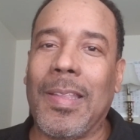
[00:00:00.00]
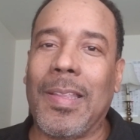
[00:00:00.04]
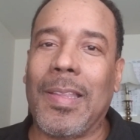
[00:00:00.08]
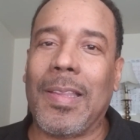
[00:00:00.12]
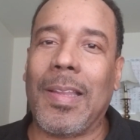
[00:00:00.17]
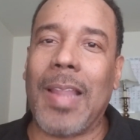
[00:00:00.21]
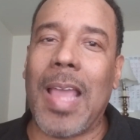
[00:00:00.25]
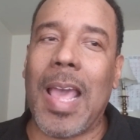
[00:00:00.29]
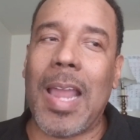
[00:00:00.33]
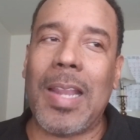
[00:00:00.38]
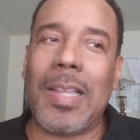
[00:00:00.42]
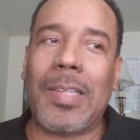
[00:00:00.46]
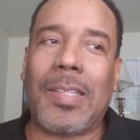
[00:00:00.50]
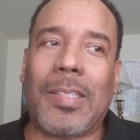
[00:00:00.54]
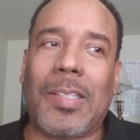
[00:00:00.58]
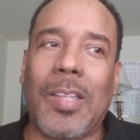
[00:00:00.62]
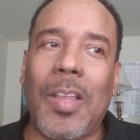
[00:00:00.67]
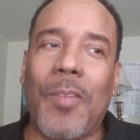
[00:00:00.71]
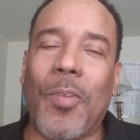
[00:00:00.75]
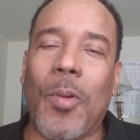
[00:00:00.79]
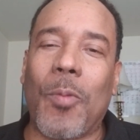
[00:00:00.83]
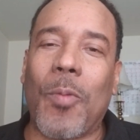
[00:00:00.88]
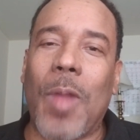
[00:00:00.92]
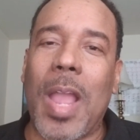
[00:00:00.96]
A lot of
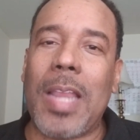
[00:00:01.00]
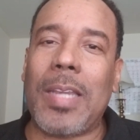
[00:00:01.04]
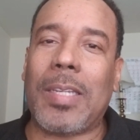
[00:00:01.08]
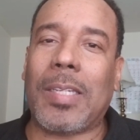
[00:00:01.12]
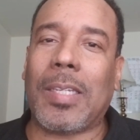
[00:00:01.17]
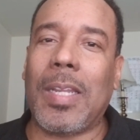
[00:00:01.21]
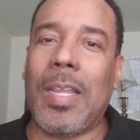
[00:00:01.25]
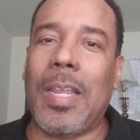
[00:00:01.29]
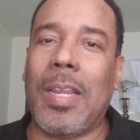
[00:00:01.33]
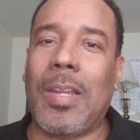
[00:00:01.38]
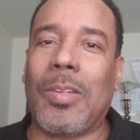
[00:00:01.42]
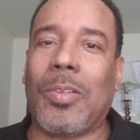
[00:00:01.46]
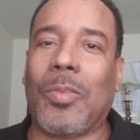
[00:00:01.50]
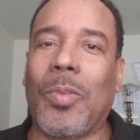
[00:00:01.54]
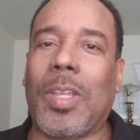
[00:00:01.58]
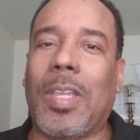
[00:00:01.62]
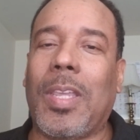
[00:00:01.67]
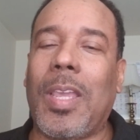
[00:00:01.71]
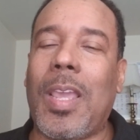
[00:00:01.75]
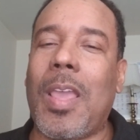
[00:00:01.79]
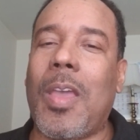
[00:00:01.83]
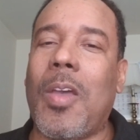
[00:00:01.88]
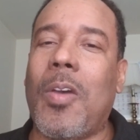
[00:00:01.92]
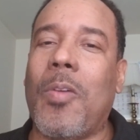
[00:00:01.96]
civil rights leaders were
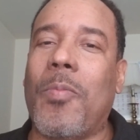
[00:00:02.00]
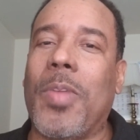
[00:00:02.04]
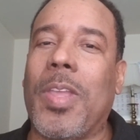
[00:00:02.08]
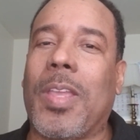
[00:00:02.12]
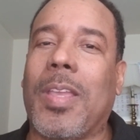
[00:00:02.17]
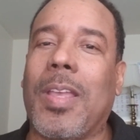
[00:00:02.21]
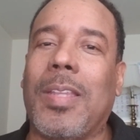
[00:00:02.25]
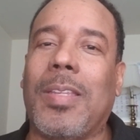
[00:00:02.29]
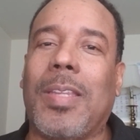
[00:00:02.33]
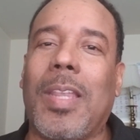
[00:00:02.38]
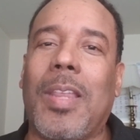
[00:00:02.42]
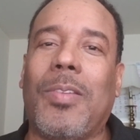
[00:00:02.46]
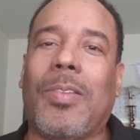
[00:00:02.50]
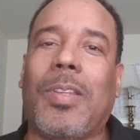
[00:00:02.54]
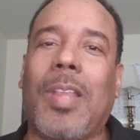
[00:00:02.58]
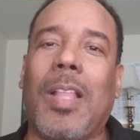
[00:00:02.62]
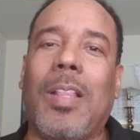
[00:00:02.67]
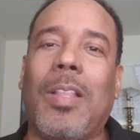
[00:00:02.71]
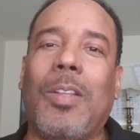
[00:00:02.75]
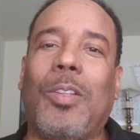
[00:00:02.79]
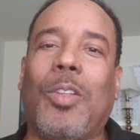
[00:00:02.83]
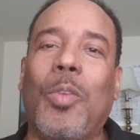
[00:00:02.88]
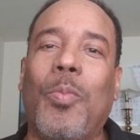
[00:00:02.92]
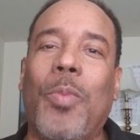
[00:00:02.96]
killed because they were
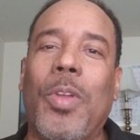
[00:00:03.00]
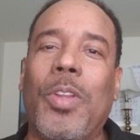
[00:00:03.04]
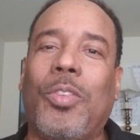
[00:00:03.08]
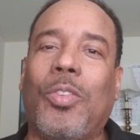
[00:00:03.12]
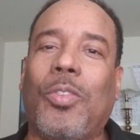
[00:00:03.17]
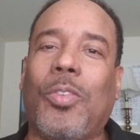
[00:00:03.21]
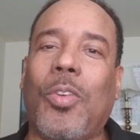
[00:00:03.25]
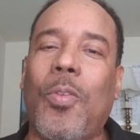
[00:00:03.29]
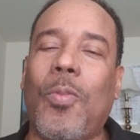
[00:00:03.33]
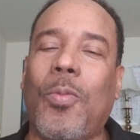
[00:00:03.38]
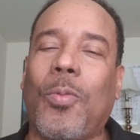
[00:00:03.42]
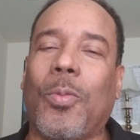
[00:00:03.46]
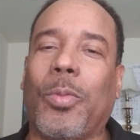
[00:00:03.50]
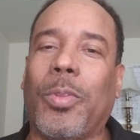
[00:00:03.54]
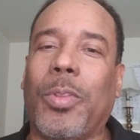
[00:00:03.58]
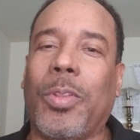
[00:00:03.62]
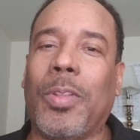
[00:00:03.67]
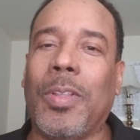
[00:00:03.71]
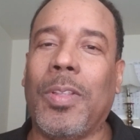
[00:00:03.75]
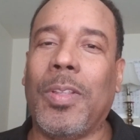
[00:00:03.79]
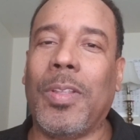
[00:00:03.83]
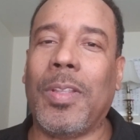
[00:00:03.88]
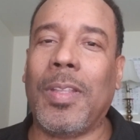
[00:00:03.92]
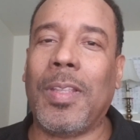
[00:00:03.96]
telling too much
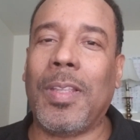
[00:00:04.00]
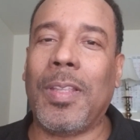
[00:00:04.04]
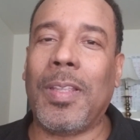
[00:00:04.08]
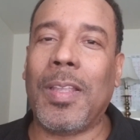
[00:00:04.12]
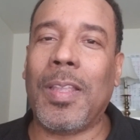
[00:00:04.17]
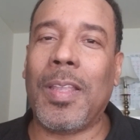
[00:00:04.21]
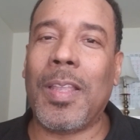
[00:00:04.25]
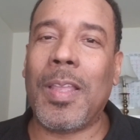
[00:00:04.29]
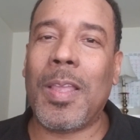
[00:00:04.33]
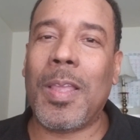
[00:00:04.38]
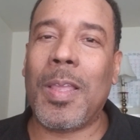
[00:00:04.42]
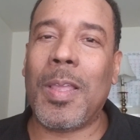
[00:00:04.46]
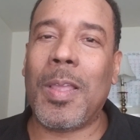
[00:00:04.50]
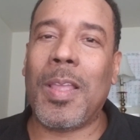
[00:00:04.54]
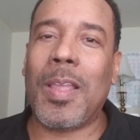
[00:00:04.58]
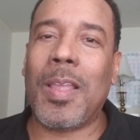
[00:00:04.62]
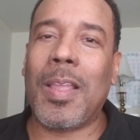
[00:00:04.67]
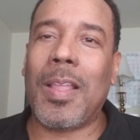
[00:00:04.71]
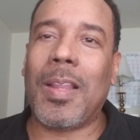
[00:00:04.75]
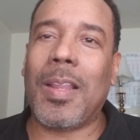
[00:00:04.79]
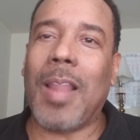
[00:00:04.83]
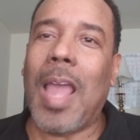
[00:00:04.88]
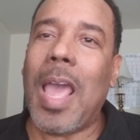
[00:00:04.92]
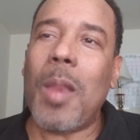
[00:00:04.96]
truth.
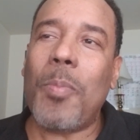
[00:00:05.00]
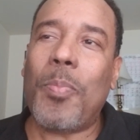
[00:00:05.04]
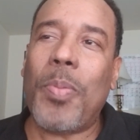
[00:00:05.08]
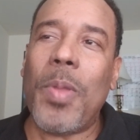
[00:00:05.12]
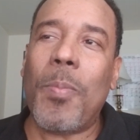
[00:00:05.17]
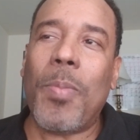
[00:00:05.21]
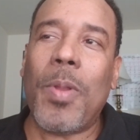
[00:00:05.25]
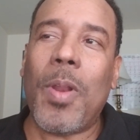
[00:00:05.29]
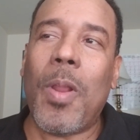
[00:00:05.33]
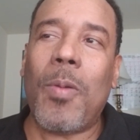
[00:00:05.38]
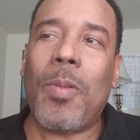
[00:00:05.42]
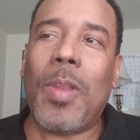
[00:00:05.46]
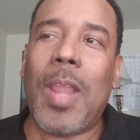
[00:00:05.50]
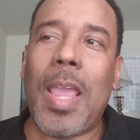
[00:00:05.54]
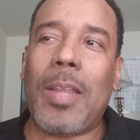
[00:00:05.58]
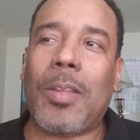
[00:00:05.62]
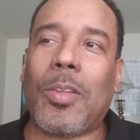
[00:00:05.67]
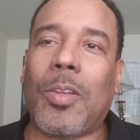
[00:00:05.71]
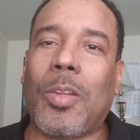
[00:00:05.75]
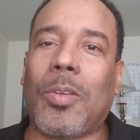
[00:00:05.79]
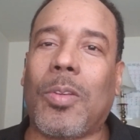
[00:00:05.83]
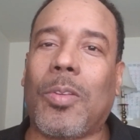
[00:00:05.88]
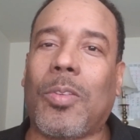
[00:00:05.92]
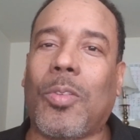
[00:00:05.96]
A lot of people don't
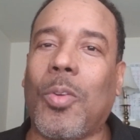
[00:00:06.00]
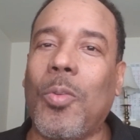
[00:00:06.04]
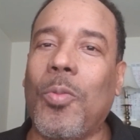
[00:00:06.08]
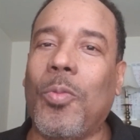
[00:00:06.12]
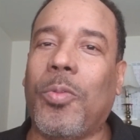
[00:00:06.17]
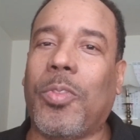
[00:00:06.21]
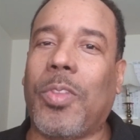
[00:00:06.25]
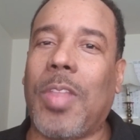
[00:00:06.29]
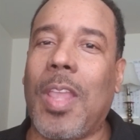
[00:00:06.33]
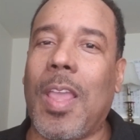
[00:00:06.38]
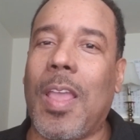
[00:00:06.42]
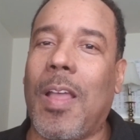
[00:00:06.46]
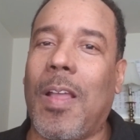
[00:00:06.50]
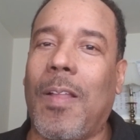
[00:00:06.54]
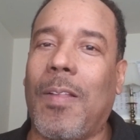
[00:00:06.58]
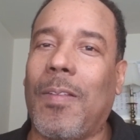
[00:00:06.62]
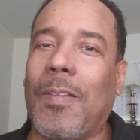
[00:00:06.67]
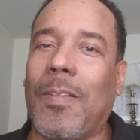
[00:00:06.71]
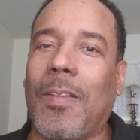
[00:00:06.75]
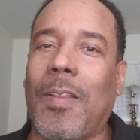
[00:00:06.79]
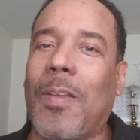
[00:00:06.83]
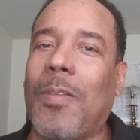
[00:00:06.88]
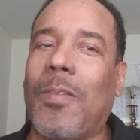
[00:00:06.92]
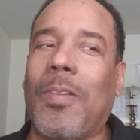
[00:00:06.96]
like truth
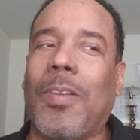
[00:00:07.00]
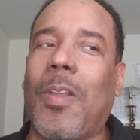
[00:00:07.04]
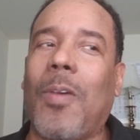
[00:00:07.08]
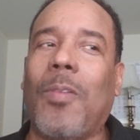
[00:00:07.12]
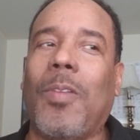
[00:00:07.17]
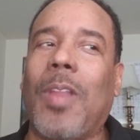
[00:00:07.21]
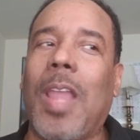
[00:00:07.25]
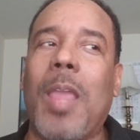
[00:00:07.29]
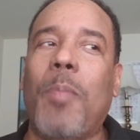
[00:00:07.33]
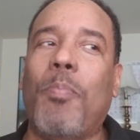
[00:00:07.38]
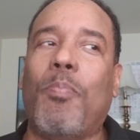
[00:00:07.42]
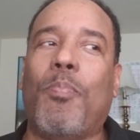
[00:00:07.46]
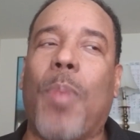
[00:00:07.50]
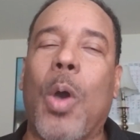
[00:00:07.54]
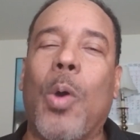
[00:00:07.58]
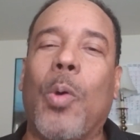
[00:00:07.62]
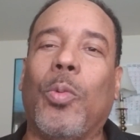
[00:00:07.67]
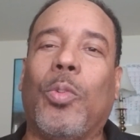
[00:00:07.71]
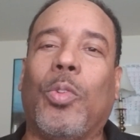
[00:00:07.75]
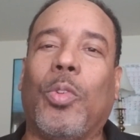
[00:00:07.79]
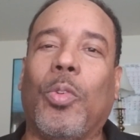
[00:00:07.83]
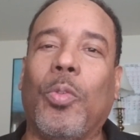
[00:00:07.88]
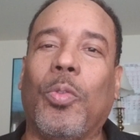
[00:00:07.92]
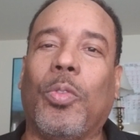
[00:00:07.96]
tell, don't like
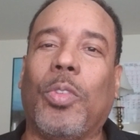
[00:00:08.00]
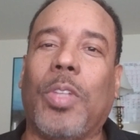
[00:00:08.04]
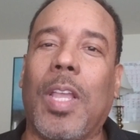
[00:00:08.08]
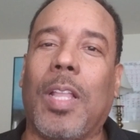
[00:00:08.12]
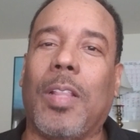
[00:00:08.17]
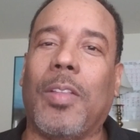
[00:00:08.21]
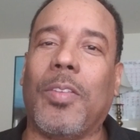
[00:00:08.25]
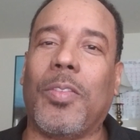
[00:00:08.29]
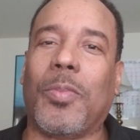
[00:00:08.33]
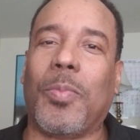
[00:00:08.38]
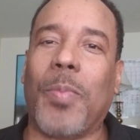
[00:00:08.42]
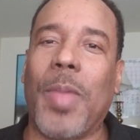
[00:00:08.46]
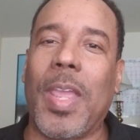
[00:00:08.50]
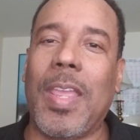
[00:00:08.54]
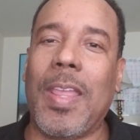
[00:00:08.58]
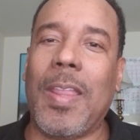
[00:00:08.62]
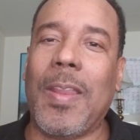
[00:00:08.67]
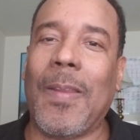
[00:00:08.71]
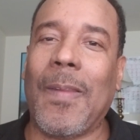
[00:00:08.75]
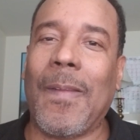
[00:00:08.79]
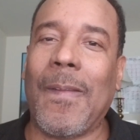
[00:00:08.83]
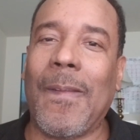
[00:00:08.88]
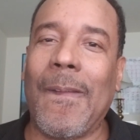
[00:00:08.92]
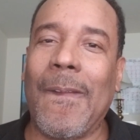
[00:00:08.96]
bold truth tellers,
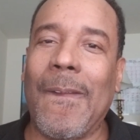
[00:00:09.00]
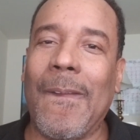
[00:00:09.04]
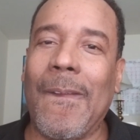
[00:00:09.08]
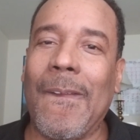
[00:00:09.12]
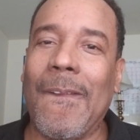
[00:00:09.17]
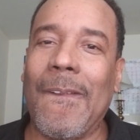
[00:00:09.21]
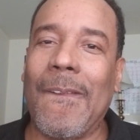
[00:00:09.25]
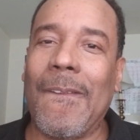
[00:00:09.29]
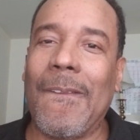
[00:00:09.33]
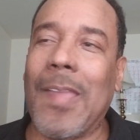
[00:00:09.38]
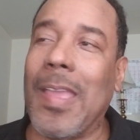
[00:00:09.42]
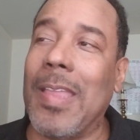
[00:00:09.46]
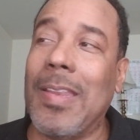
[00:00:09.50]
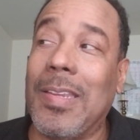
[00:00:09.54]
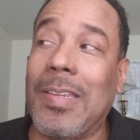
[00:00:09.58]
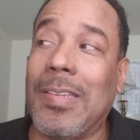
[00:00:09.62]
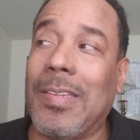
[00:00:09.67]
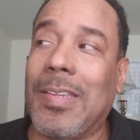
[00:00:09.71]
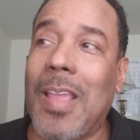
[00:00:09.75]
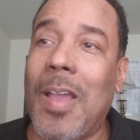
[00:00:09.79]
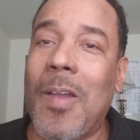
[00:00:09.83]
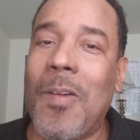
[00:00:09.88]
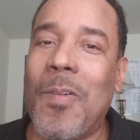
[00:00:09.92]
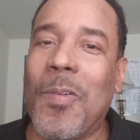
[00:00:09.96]
man. They
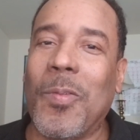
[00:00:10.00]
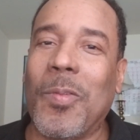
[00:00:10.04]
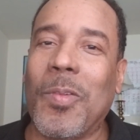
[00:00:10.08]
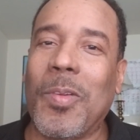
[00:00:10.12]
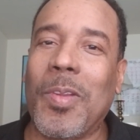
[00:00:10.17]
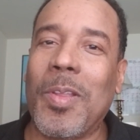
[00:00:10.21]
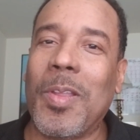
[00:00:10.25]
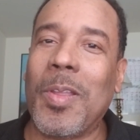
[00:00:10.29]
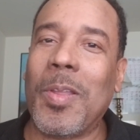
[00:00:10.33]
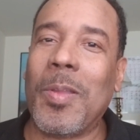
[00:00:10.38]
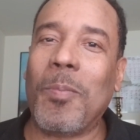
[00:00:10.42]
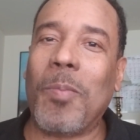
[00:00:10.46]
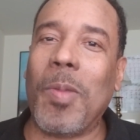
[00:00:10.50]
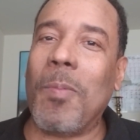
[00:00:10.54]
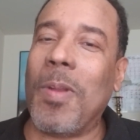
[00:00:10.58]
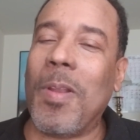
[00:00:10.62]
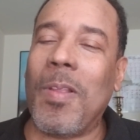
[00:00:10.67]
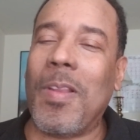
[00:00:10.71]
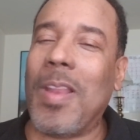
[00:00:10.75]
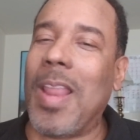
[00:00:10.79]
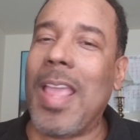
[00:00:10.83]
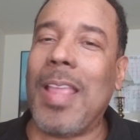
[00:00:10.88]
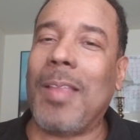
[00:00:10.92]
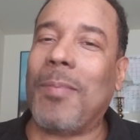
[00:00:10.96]
just don't. People
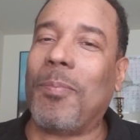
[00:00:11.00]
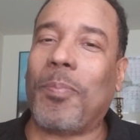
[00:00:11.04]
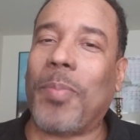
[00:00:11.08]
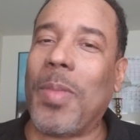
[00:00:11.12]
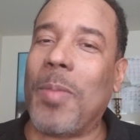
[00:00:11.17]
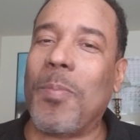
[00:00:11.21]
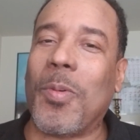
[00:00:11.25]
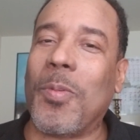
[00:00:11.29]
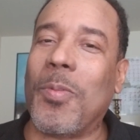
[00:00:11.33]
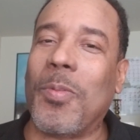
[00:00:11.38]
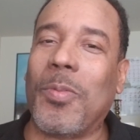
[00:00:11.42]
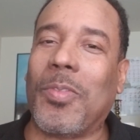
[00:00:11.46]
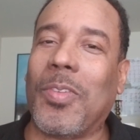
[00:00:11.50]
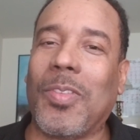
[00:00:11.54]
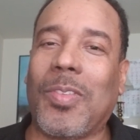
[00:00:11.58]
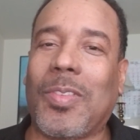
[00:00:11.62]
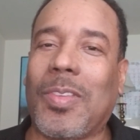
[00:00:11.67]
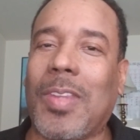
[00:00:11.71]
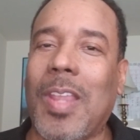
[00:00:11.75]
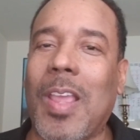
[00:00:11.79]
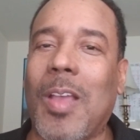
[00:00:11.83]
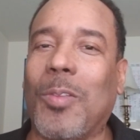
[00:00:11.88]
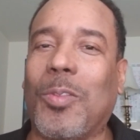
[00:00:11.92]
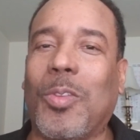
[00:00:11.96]
don't like people who
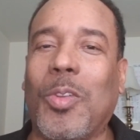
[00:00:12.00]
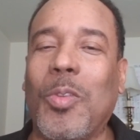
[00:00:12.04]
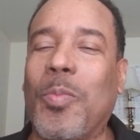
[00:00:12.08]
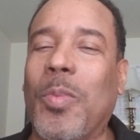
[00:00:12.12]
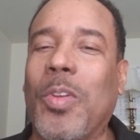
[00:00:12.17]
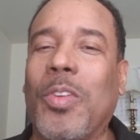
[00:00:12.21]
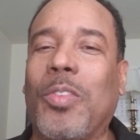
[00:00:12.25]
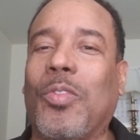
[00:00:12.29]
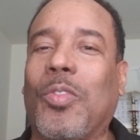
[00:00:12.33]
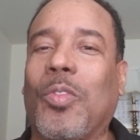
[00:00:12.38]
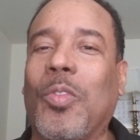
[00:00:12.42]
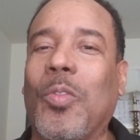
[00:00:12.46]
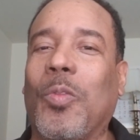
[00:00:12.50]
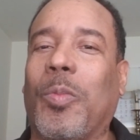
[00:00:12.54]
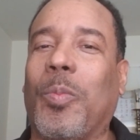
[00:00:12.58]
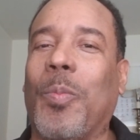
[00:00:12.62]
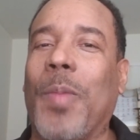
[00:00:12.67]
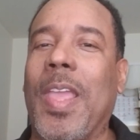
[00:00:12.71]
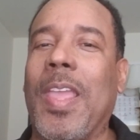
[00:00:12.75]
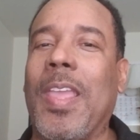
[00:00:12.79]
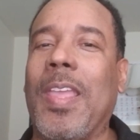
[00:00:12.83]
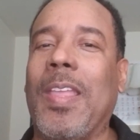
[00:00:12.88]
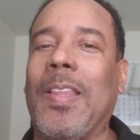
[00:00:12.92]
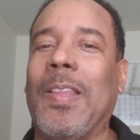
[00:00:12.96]
just tell too much truth,
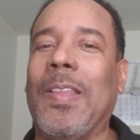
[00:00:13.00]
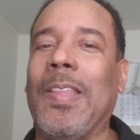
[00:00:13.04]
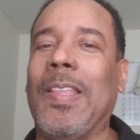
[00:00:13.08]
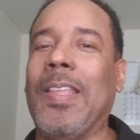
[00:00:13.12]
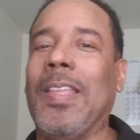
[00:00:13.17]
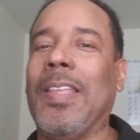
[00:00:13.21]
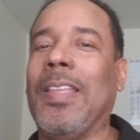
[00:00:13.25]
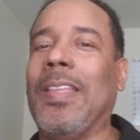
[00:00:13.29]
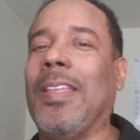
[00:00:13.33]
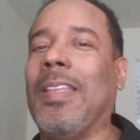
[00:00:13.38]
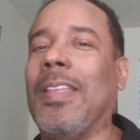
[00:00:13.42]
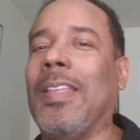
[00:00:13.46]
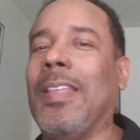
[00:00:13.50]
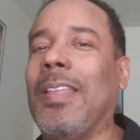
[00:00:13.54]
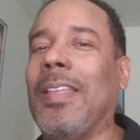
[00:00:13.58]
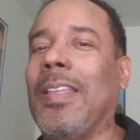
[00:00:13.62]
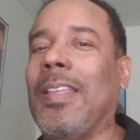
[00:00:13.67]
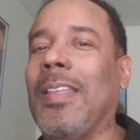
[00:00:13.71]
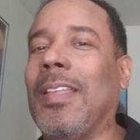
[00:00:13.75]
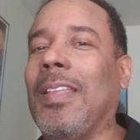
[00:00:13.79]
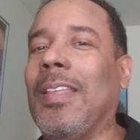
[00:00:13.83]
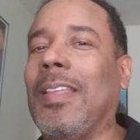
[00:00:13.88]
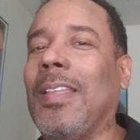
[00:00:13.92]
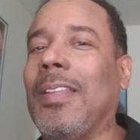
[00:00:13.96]
man
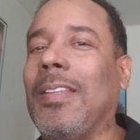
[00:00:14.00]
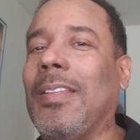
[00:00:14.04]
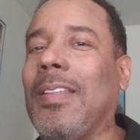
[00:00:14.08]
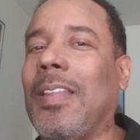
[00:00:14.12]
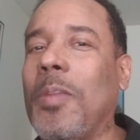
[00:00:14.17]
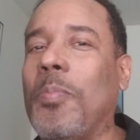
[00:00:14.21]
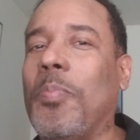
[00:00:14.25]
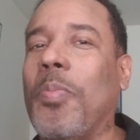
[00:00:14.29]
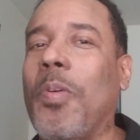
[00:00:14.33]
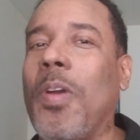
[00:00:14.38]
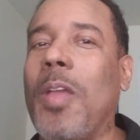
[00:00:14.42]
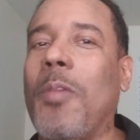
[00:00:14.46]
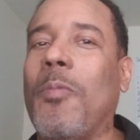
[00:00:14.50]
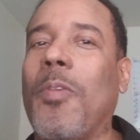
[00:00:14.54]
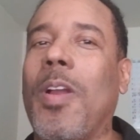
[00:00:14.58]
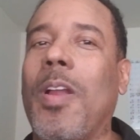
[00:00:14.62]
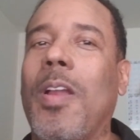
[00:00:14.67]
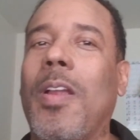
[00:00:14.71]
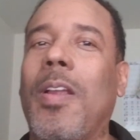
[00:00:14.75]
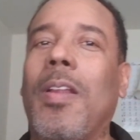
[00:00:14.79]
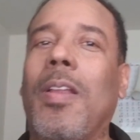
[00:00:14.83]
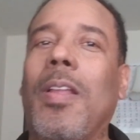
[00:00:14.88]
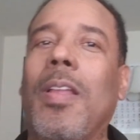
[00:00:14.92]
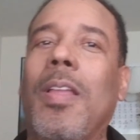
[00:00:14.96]
to the point
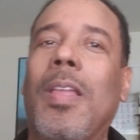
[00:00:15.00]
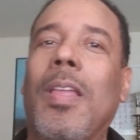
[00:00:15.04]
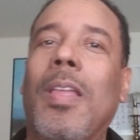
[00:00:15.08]
where